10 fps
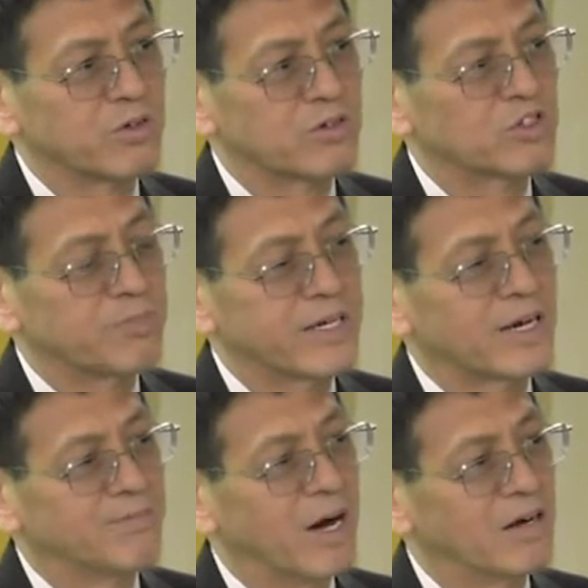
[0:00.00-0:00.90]
to speak
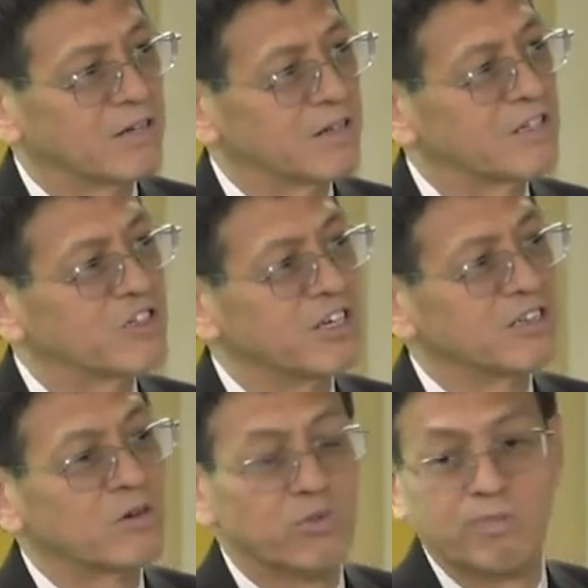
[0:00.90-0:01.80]
about this
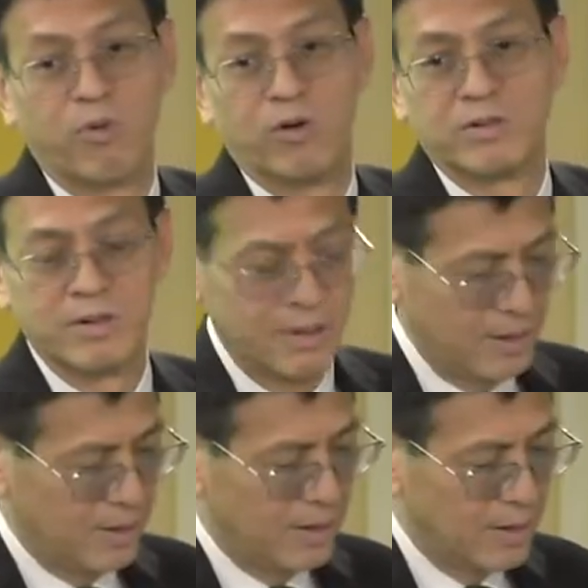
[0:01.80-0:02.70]
year's report.
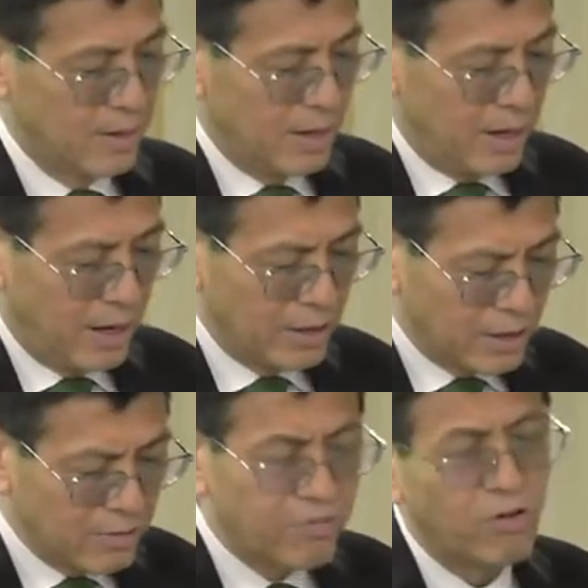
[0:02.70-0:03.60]
I
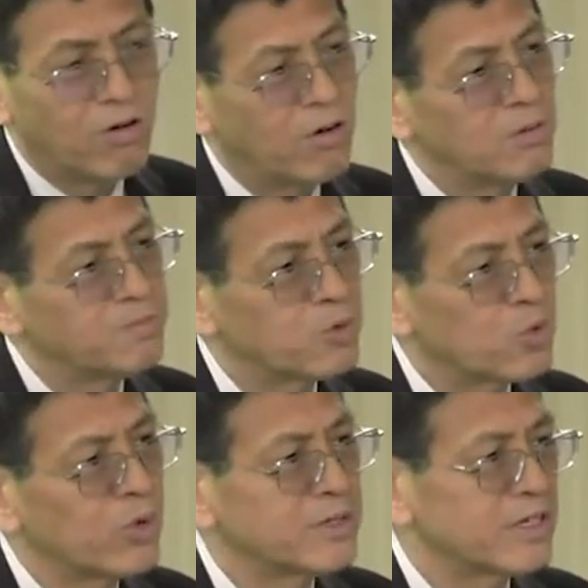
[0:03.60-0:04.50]
think for
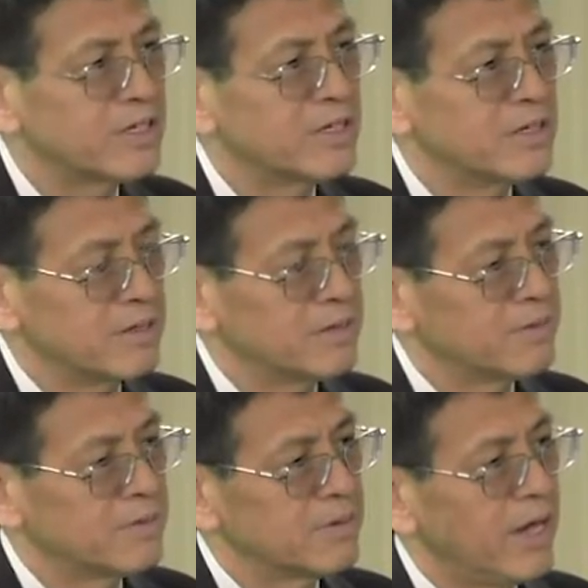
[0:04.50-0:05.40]

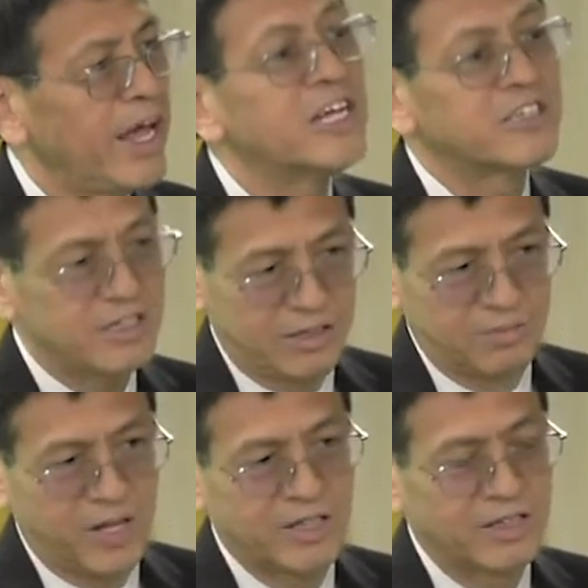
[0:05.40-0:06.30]

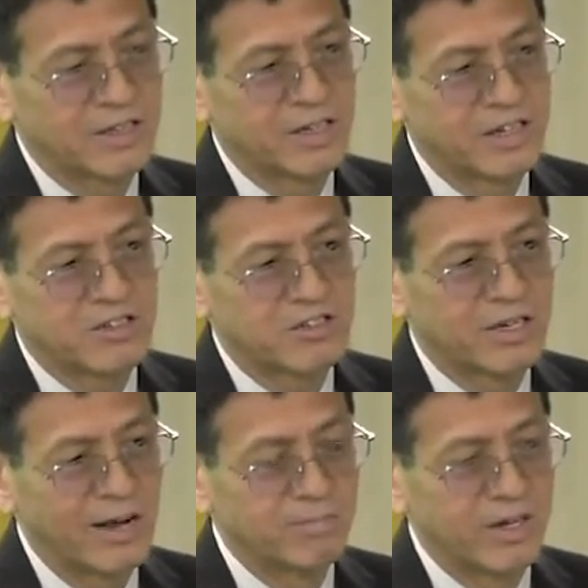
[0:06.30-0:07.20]
2018, I think the latest
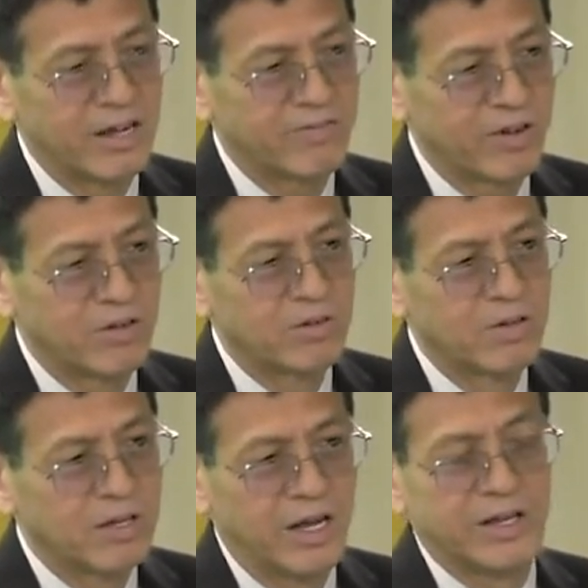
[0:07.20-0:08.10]
number FAO
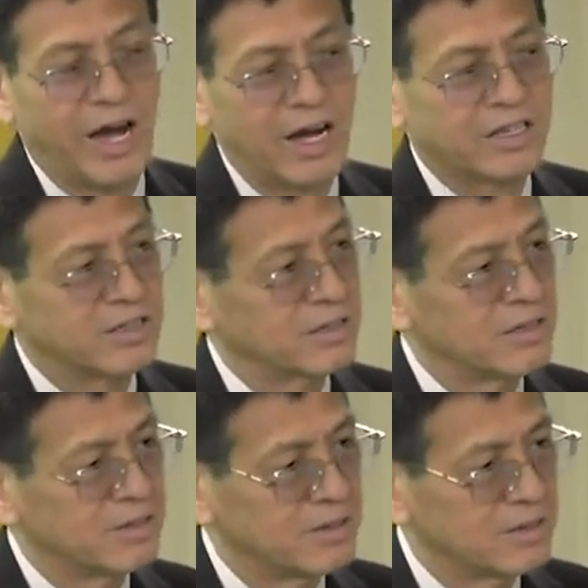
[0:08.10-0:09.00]
and other
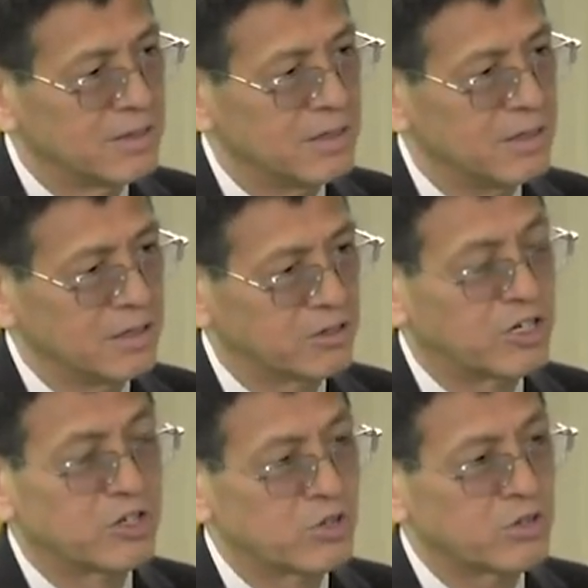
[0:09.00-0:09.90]
uh,
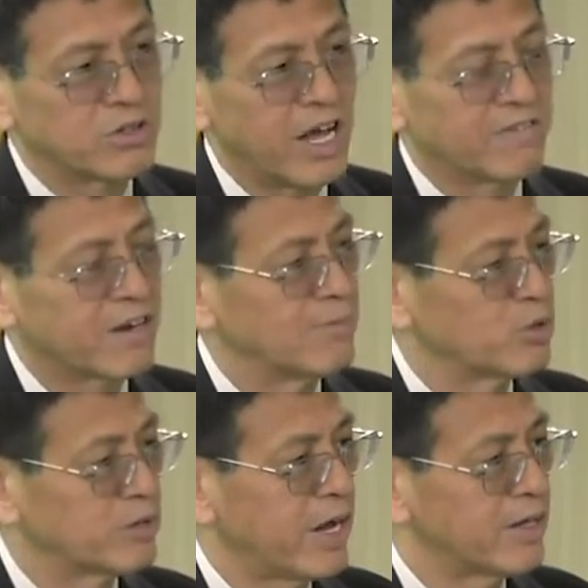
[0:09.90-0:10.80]
institutions have come
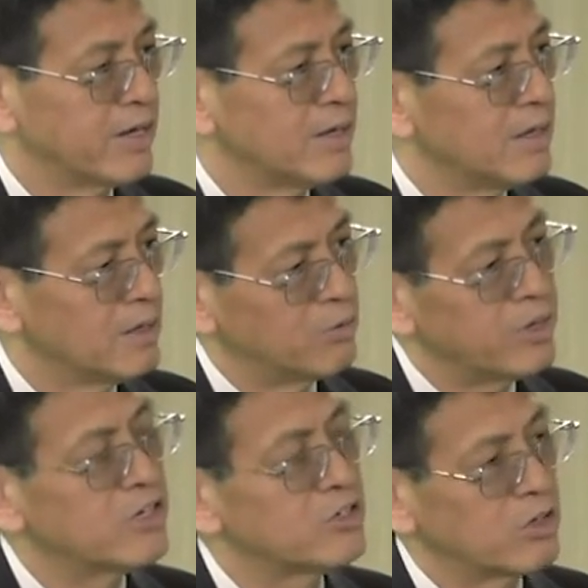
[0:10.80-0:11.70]
together
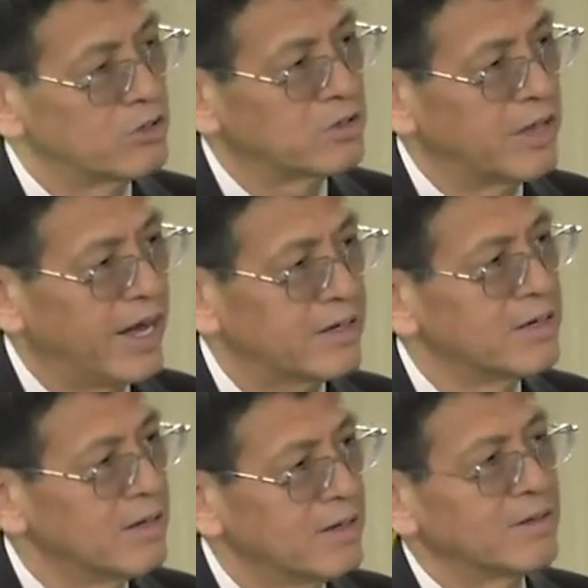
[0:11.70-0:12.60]
really shows that
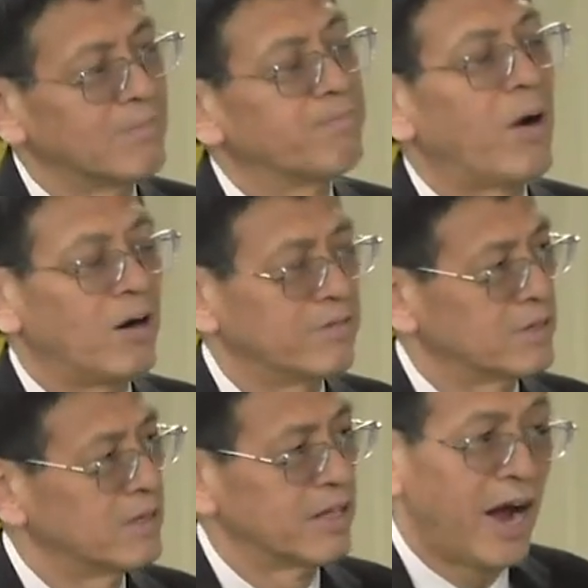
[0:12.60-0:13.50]
the poverty,
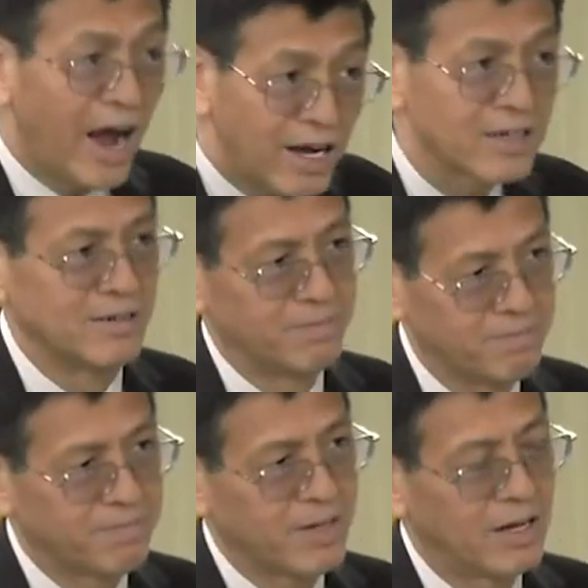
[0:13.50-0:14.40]
the hunger,
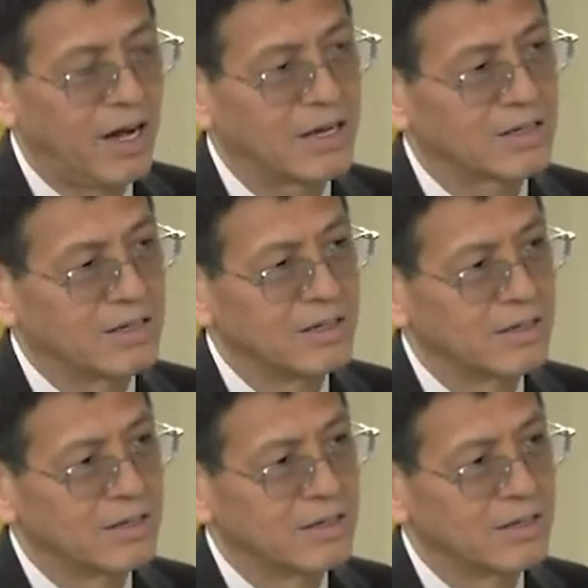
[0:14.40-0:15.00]
hunger.